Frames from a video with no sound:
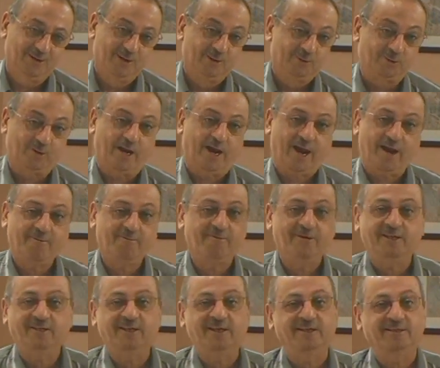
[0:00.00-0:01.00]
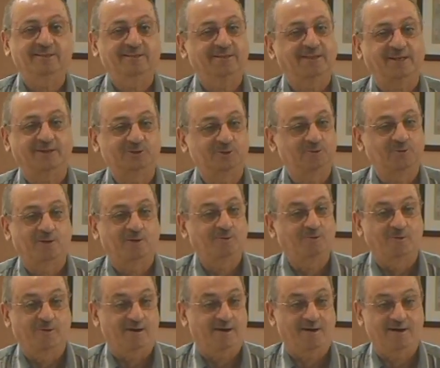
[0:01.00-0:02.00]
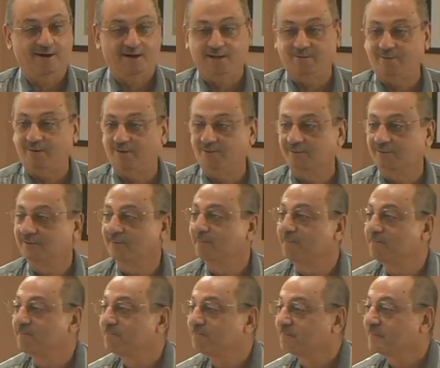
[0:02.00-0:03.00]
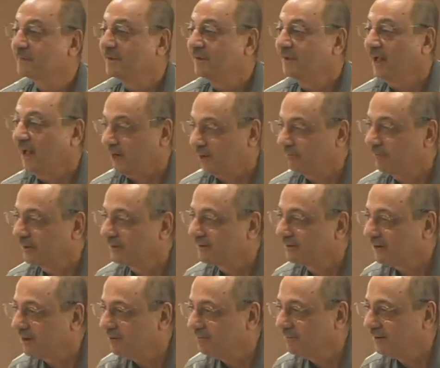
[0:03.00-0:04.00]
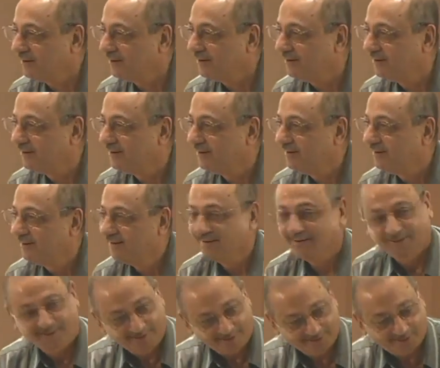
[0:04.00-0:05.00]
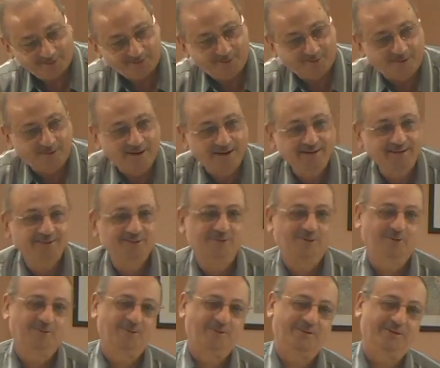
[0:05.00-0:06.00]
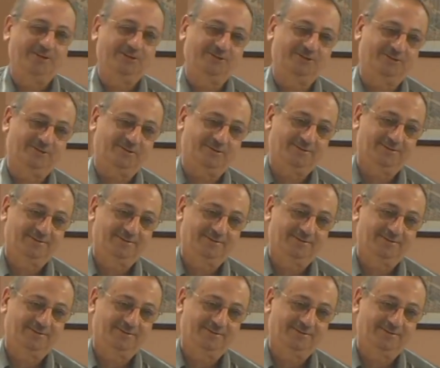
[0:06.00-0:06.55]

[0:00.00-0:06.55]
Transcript: So everything that you want to learn about Arabic grammar, the Quran is going to teach you.